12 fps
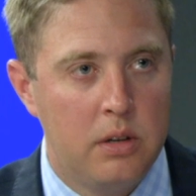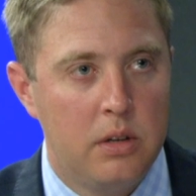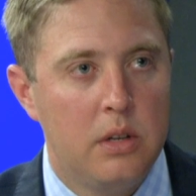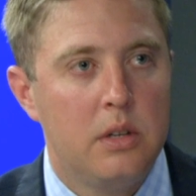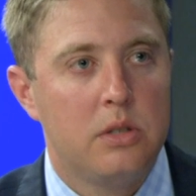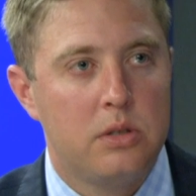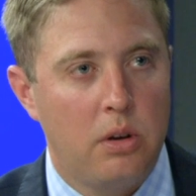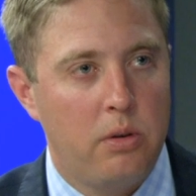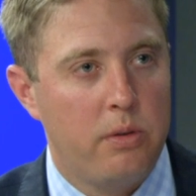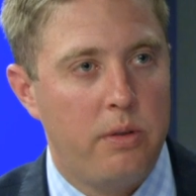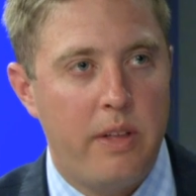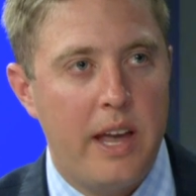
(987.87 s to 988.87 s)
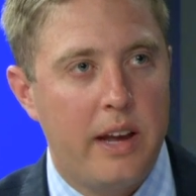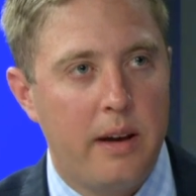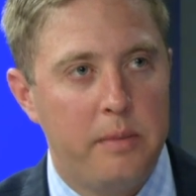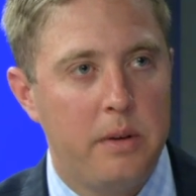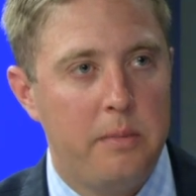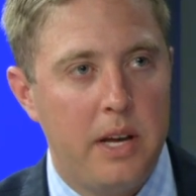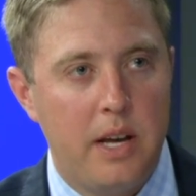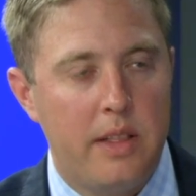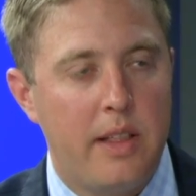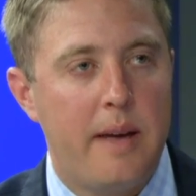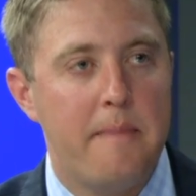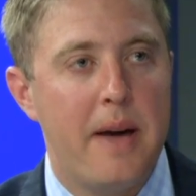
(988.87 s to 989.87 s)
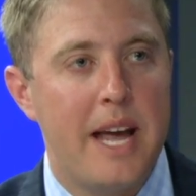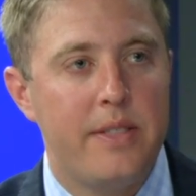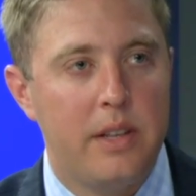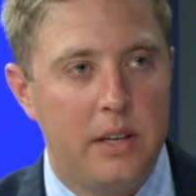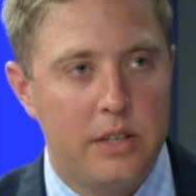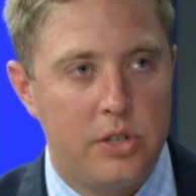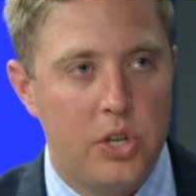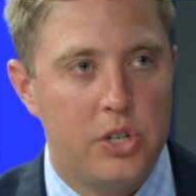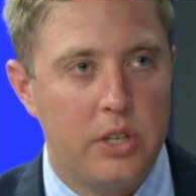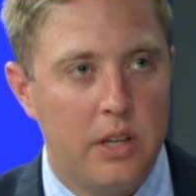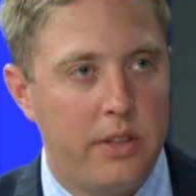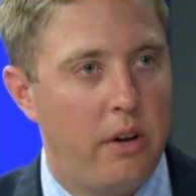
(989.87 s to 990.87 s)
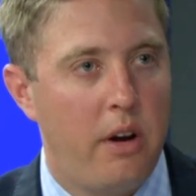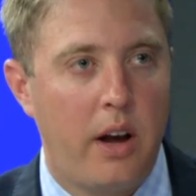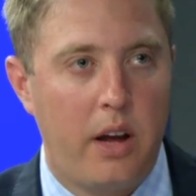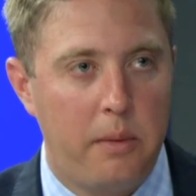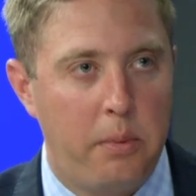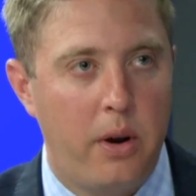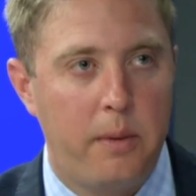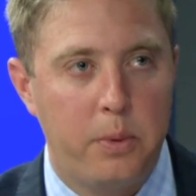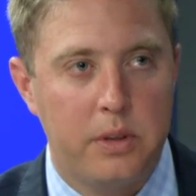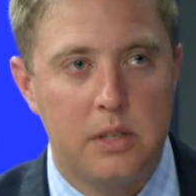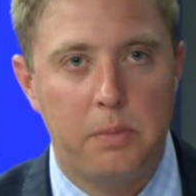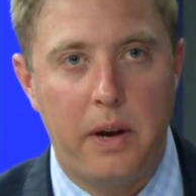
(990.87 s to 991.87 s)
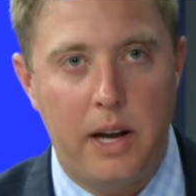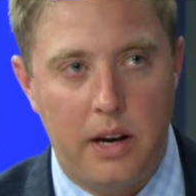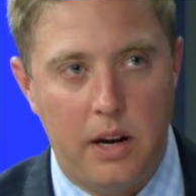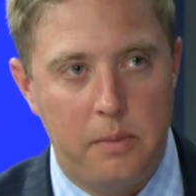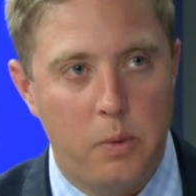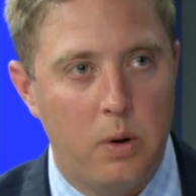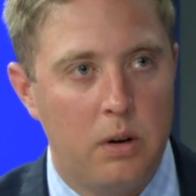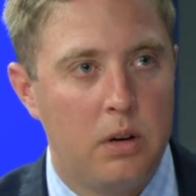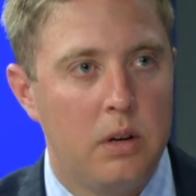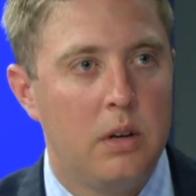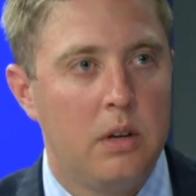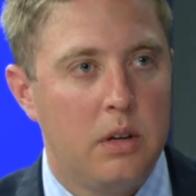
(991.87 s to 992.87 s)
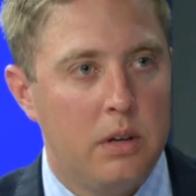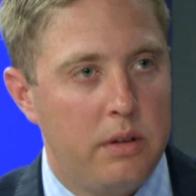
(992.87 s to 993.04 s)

Okay. So they come to me and they made the decision that they're not going to put up with this pain anymore. That's good.